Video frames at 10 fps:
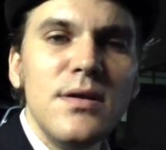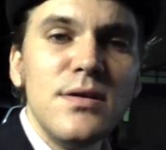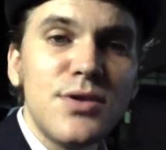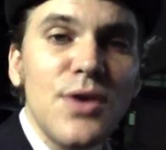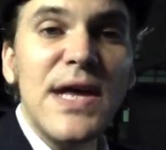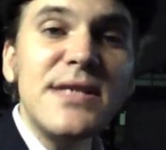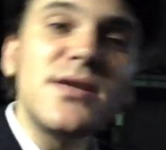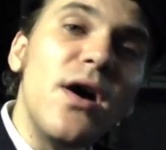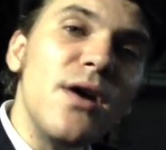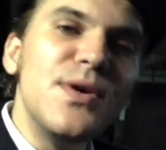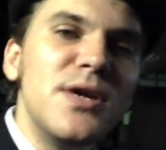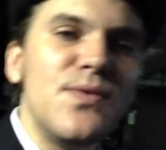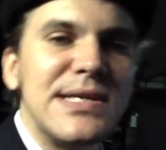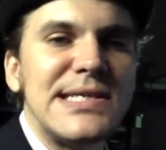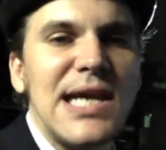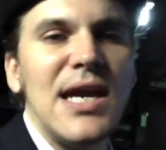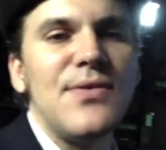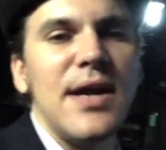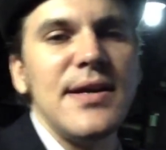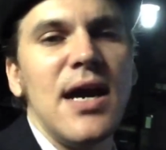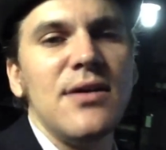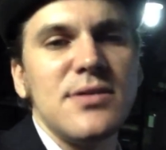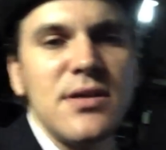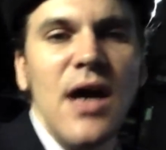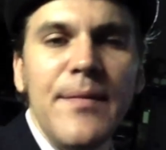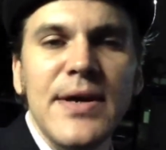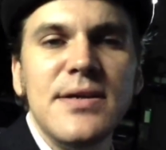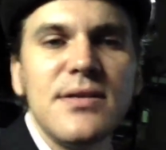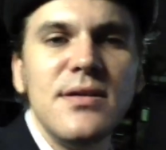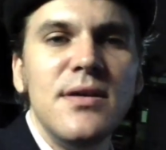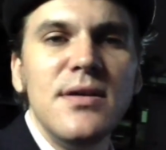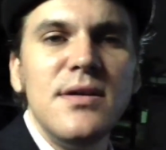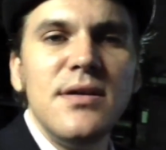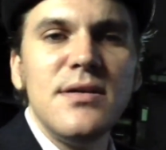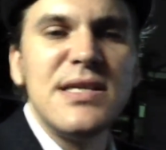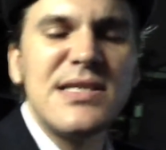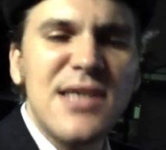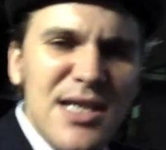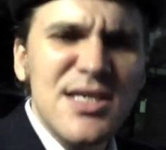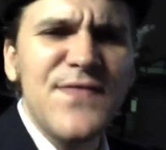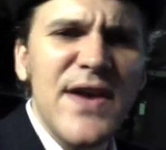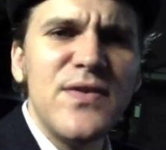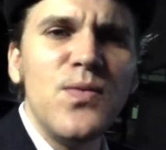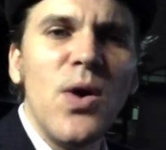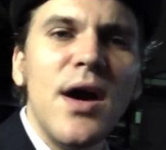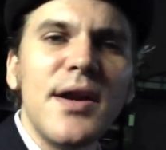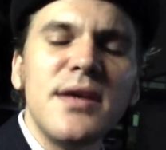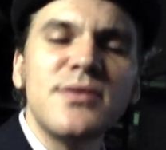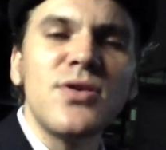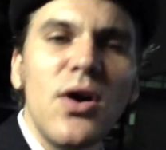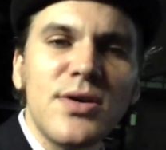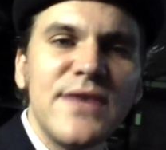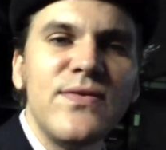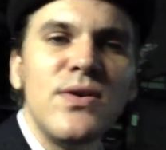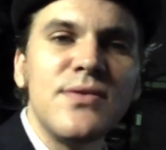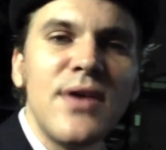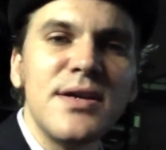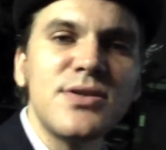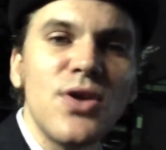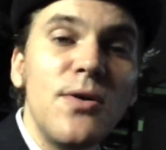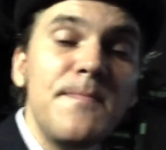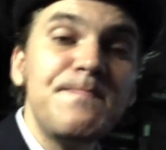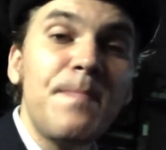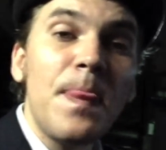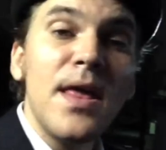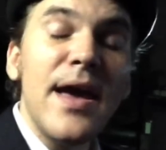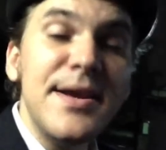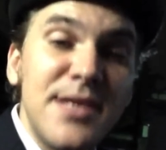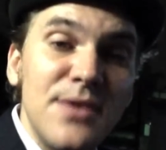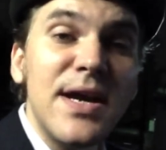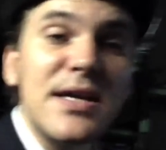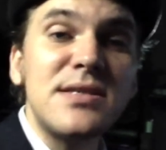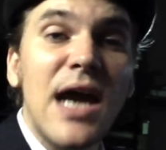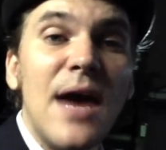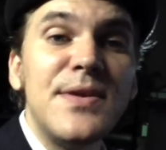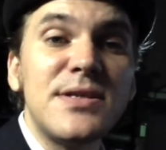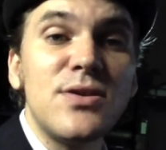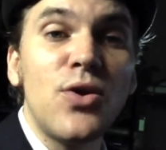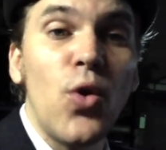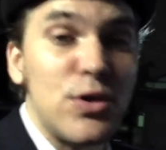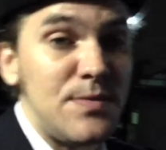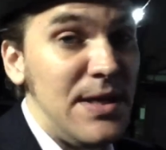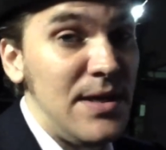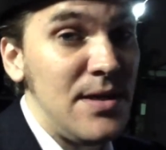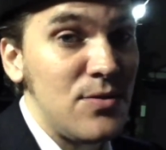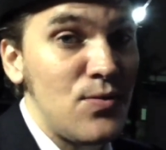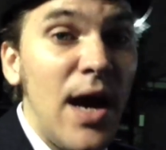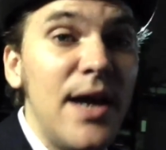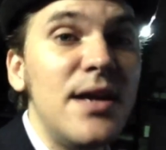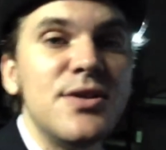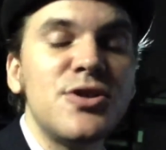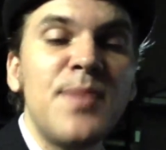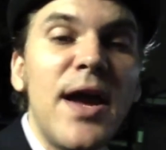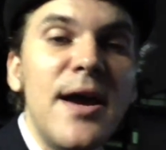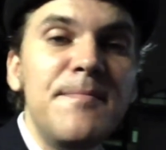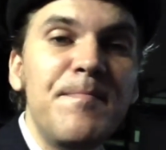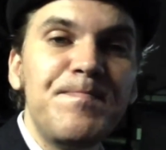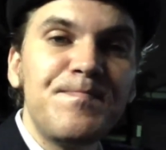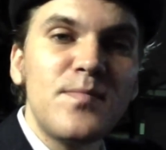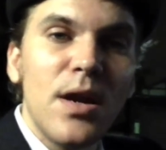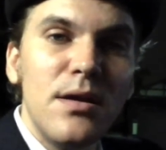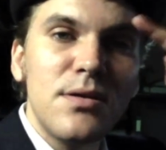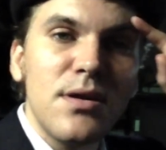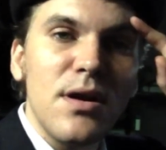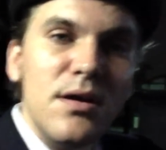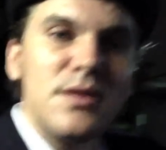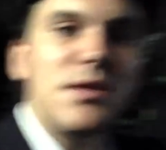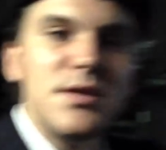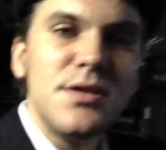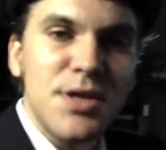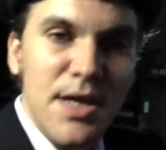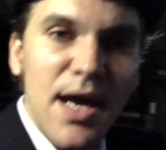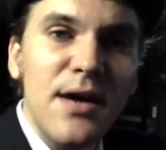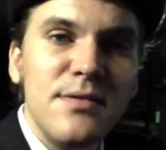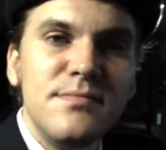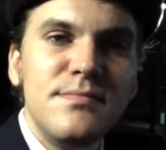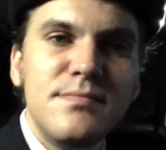So that's all I really want to say right now, to comment, to discuss with everyone, and talk to everyone, right? So until next time, this is of course me here, Ryan in Japan. Checking out.